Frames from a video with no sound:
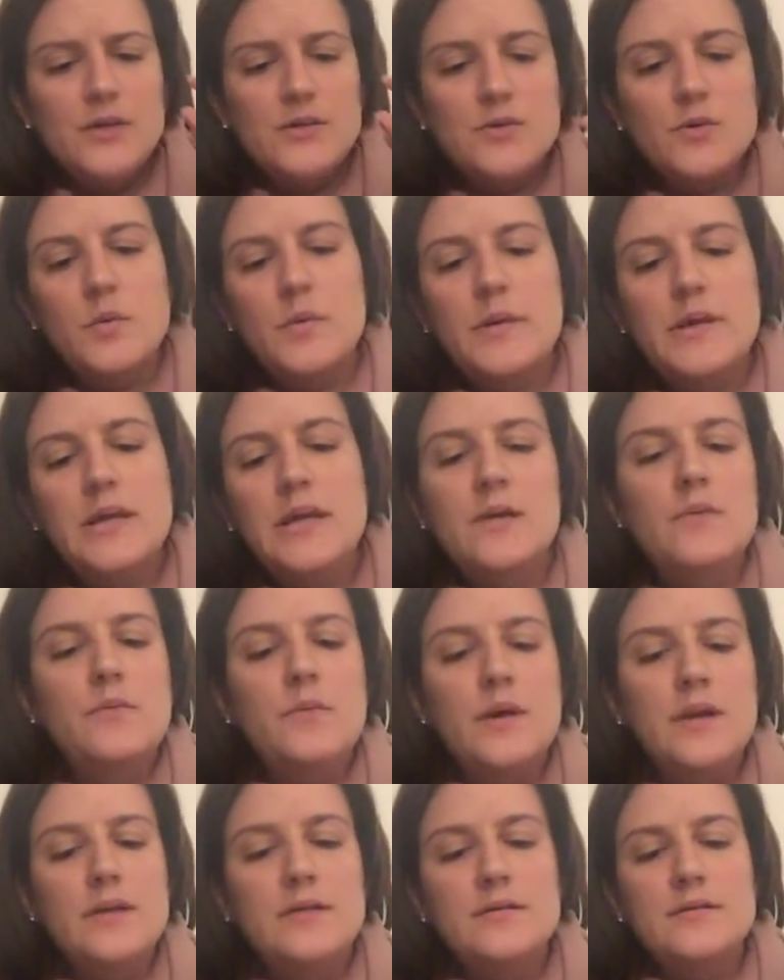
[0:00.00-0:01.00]
So what we get
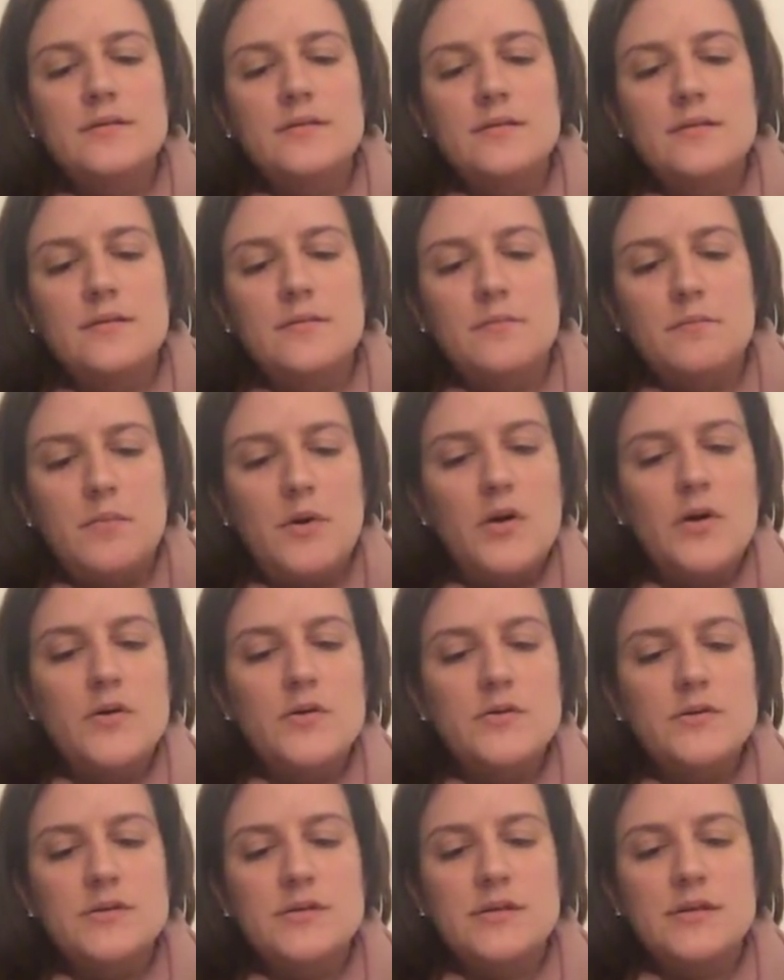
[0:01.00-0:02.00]
when
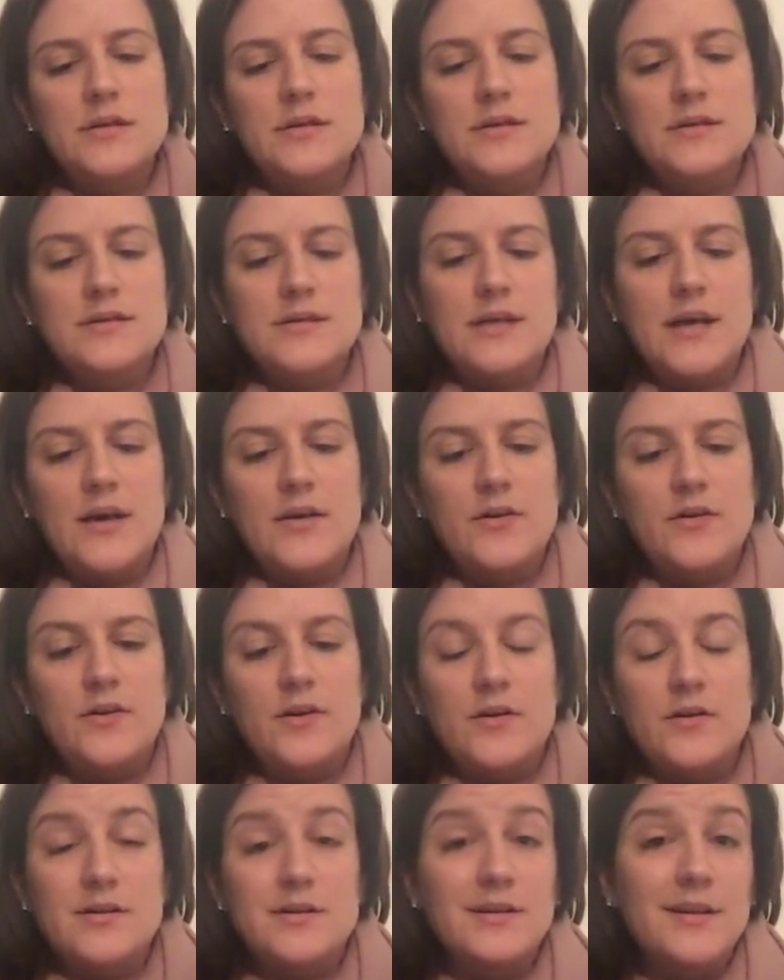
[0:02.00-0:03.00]
Mars and Saturn
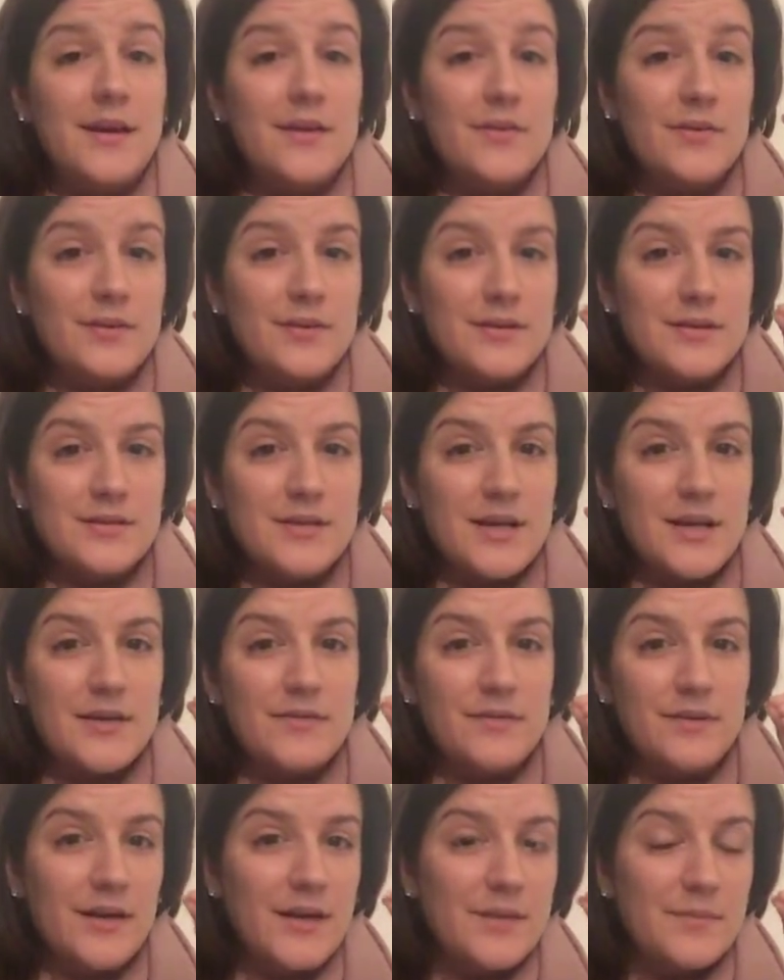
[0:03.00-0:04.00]
are together in this kind
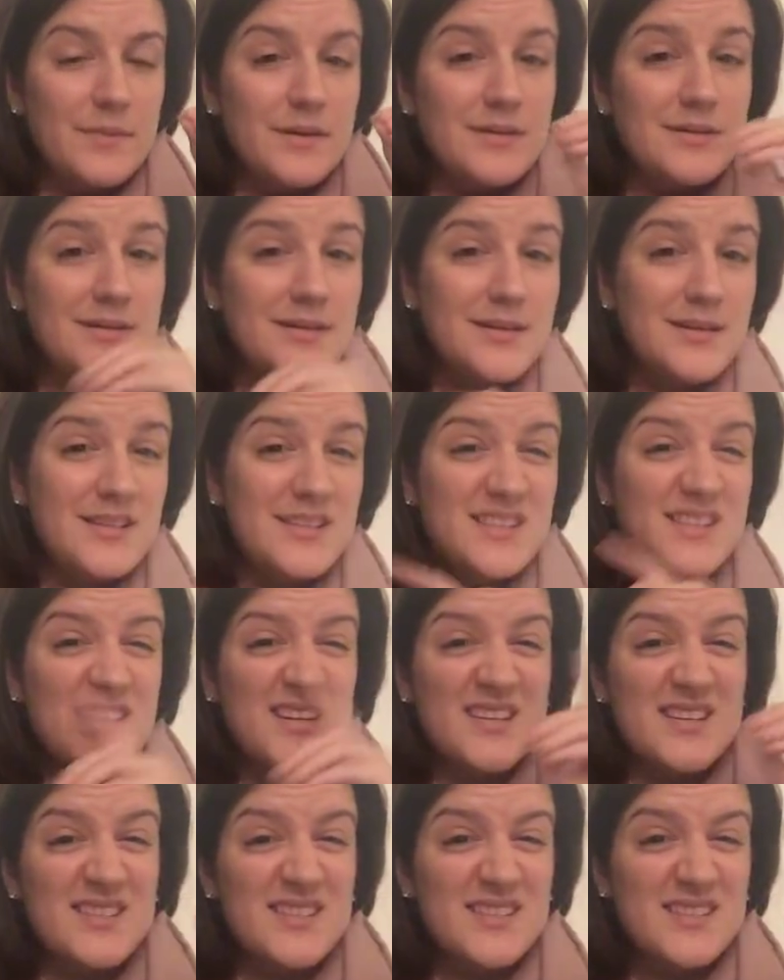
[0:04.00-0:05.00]
of alignment is
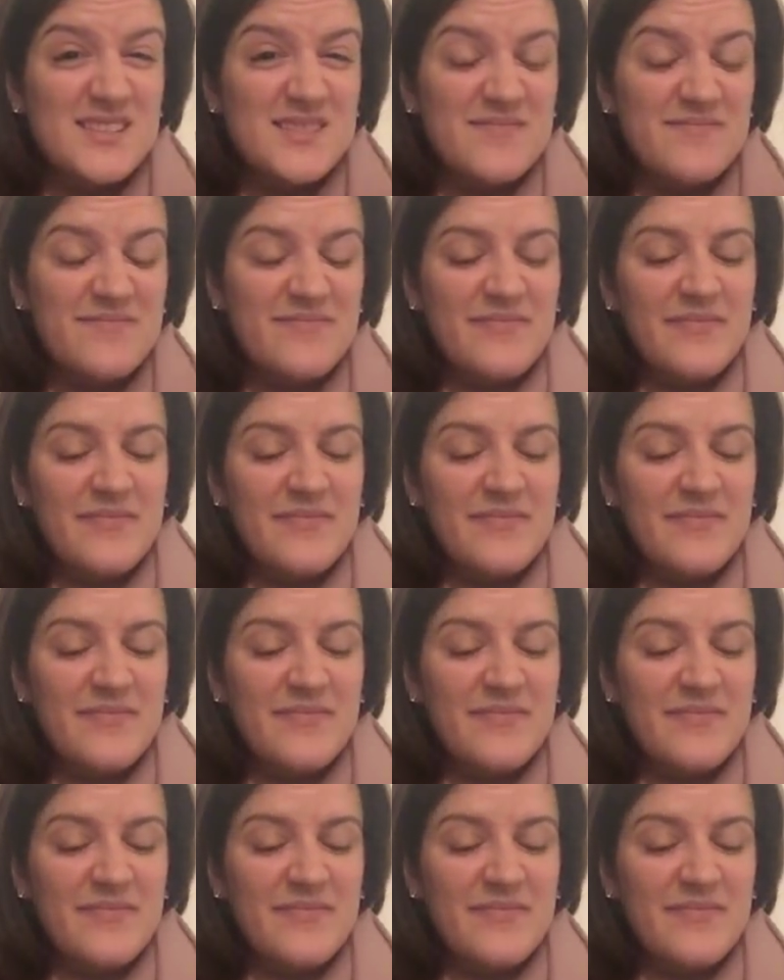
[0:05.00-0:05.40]
this.